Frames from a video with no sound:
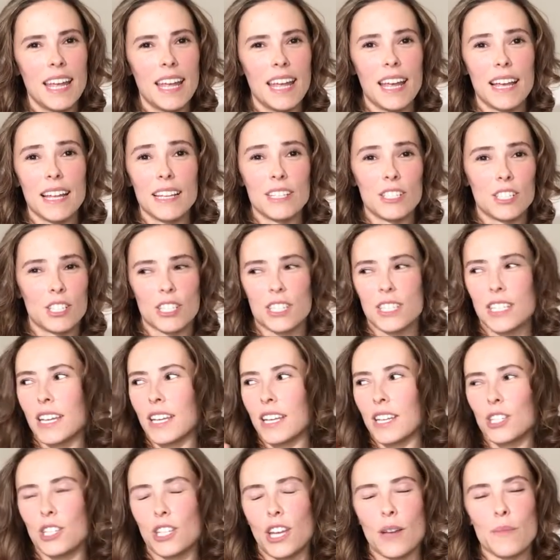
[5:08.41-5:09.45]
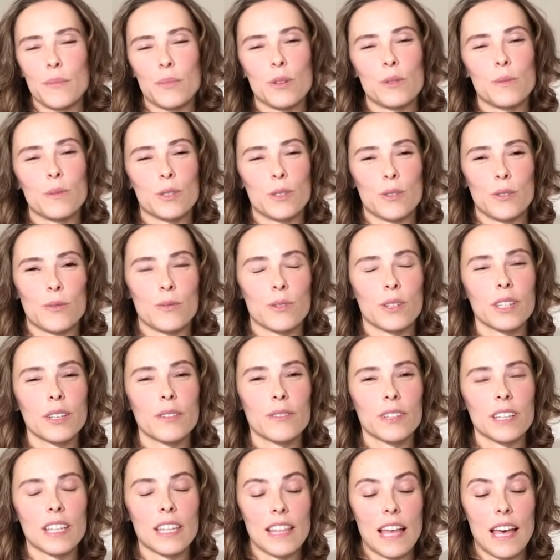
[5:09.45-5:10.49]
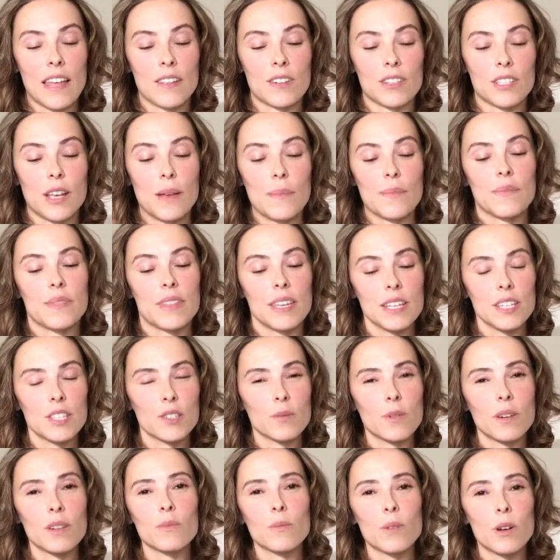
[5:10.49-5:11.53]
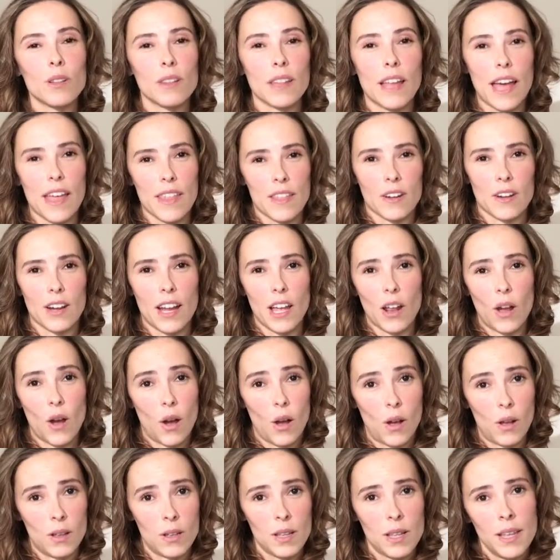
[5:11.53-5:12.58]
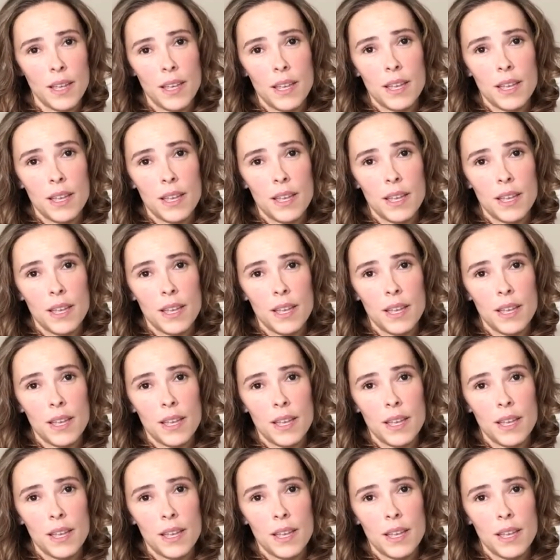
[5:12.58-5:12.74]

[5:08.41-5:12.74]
and just like a shampoo, so it really lathers up. This one won't lather at all.